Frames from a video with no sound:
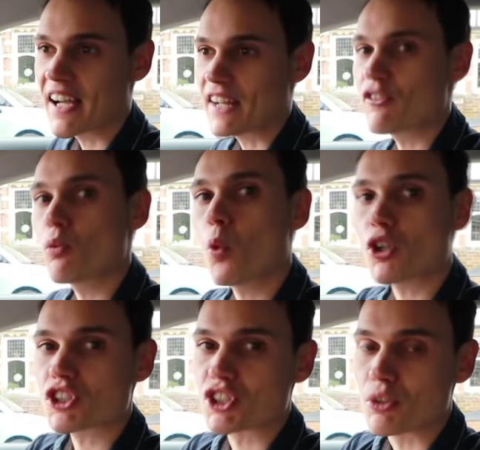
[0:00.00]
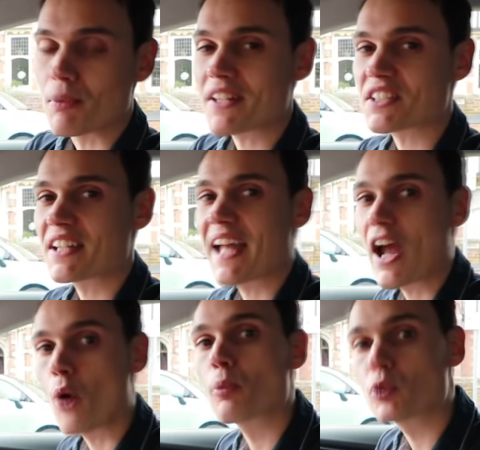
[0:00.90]
And if you're watching them, that's going to
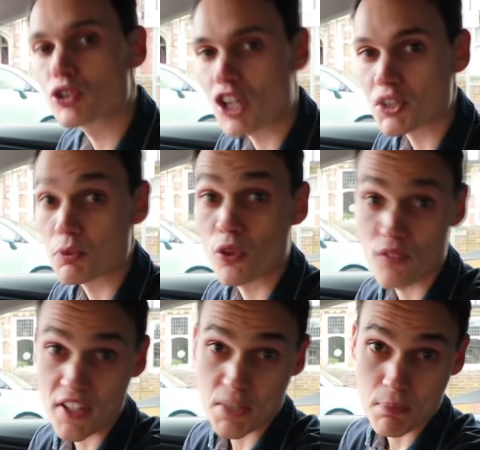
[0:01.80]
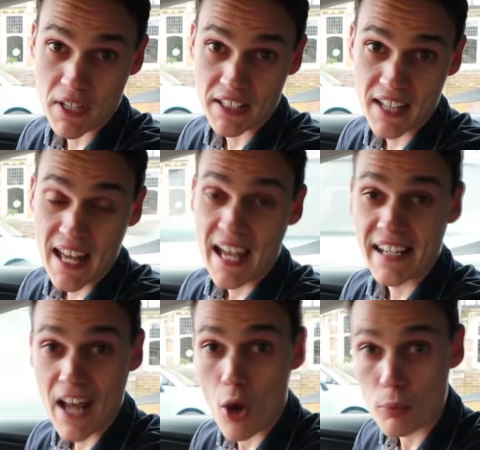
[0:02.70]
help your judgment of their speed
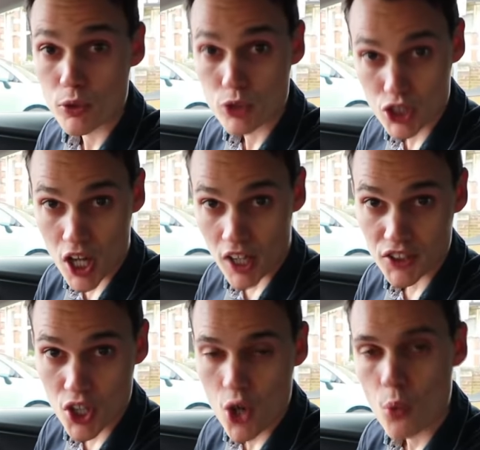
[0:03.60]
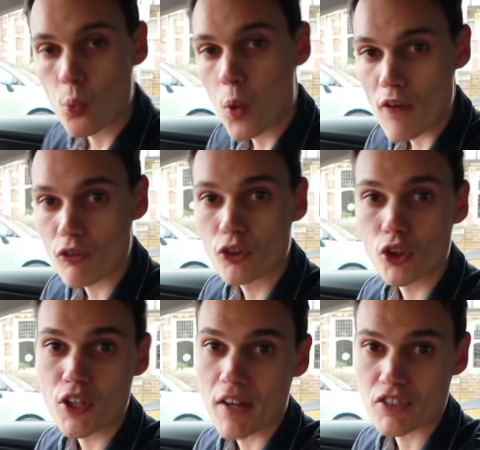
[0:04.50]
and help you judge whether or
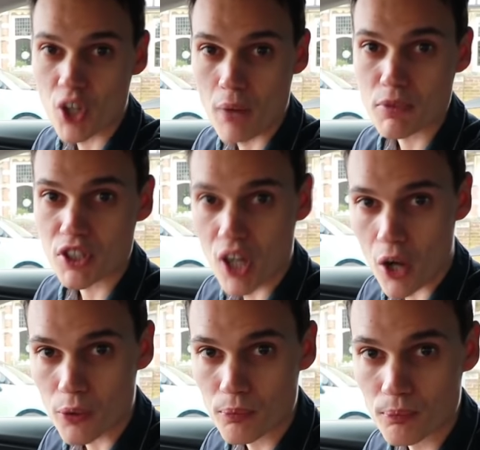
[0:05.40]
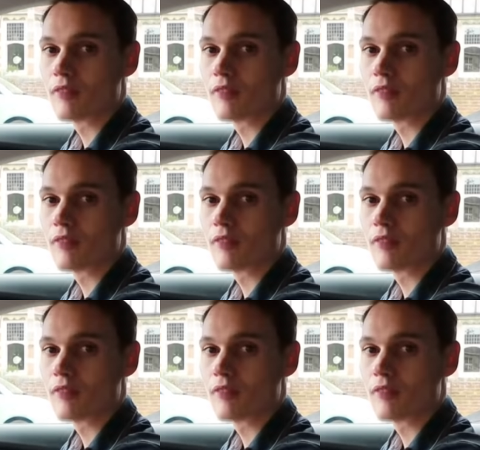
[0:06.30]
not you have time to go.